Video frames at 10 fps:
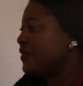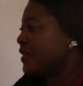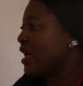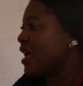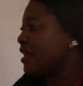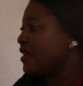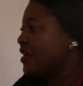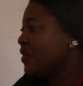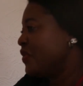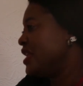for that,
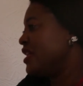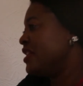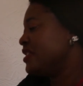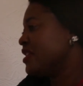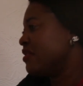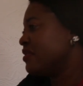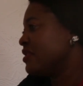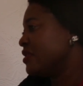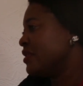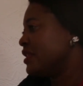we need this girl's
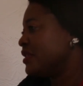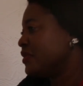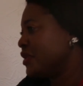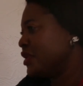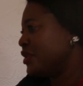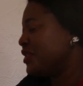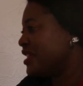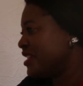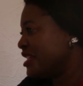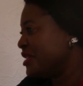code, what do you
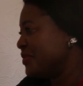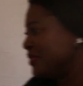tell them?